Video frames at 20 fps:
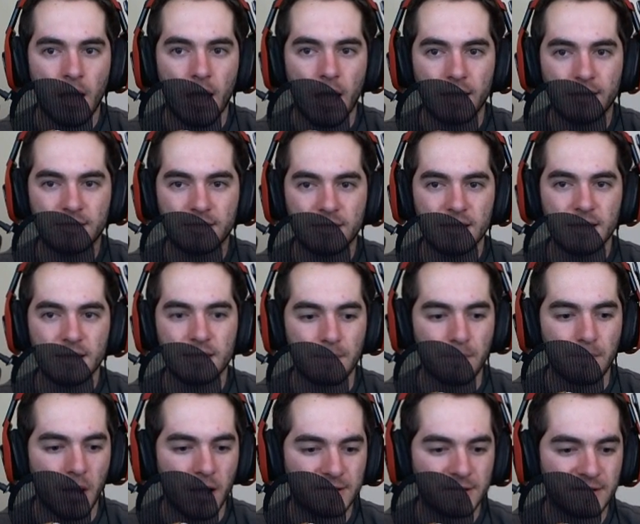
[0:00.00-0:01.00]
I think
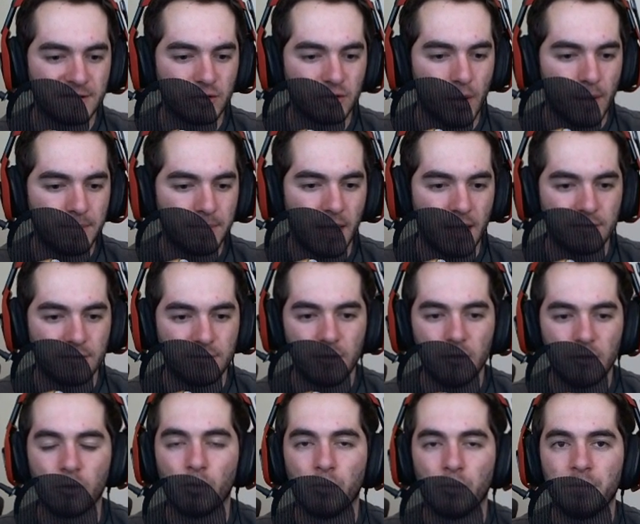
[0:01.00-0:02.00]
that bosses drop that
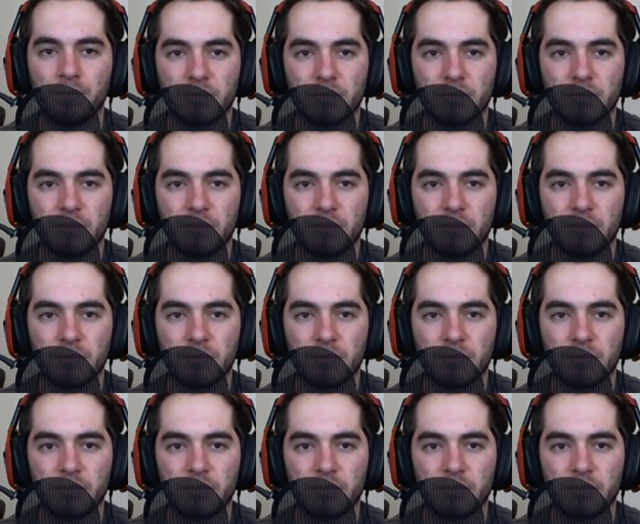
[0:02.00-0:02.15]
too.